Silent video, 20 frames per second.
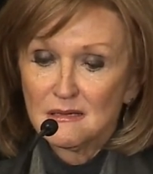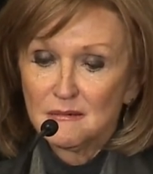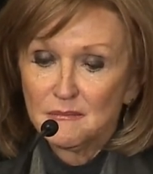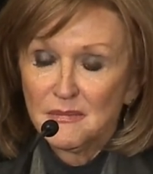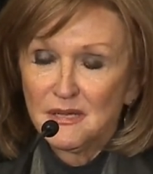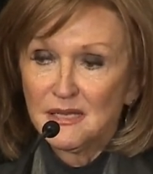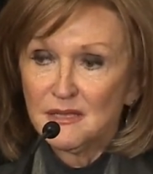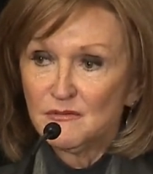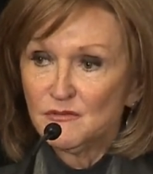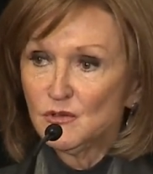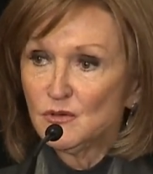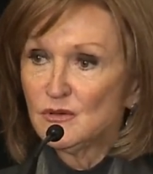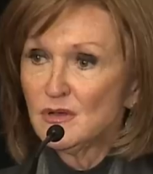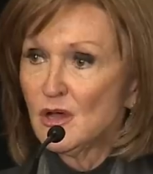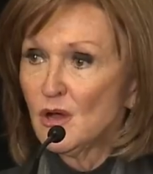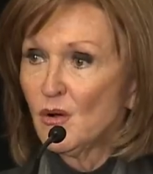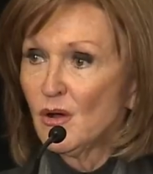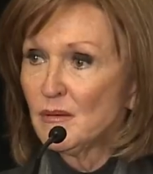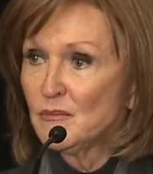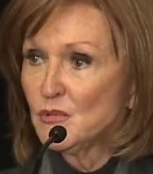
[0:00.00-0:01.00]
many of you
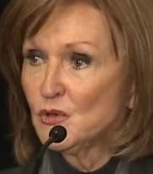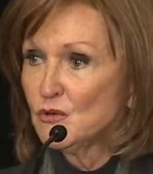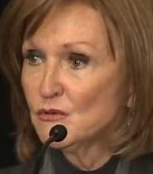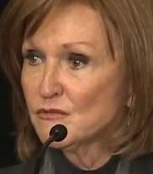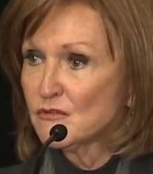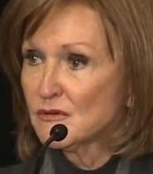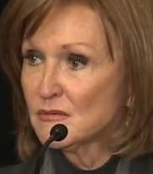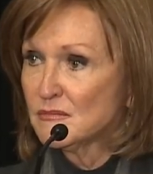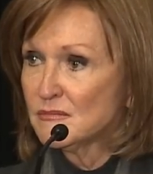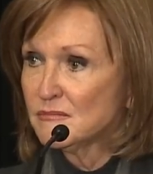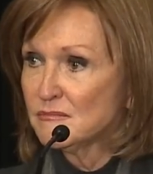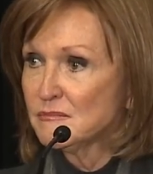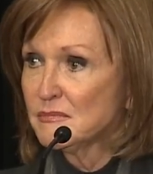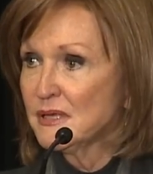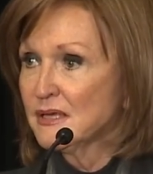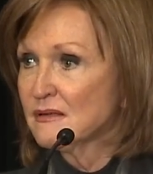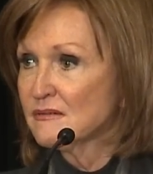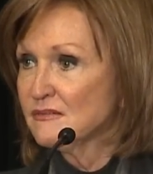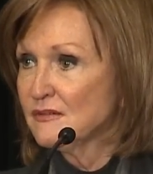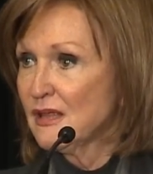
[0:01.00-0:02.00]
know I moved from
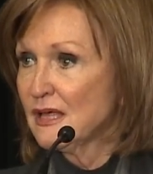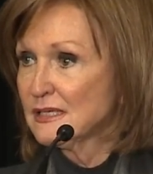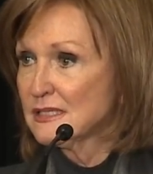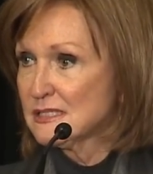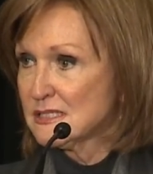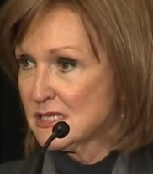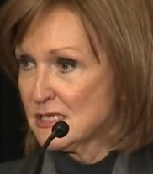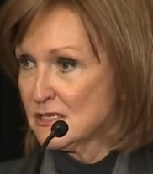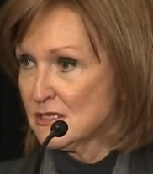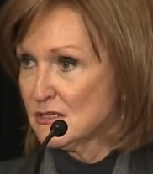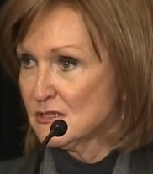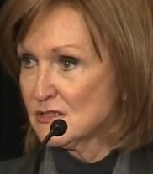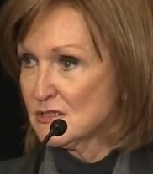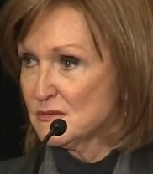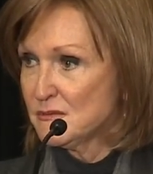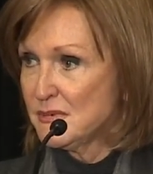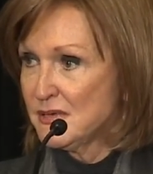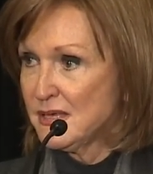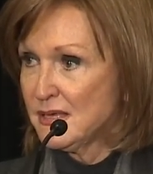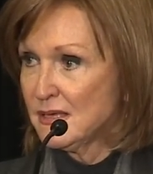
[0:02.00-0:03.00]
being a flight attendant
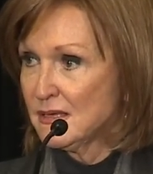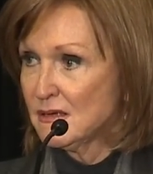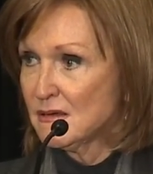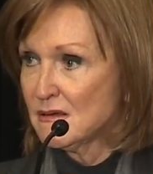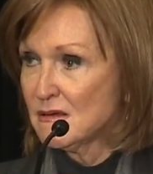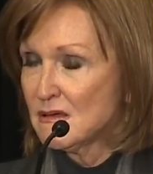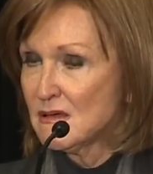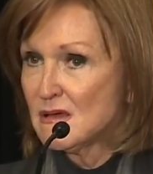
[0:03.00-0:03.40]
to being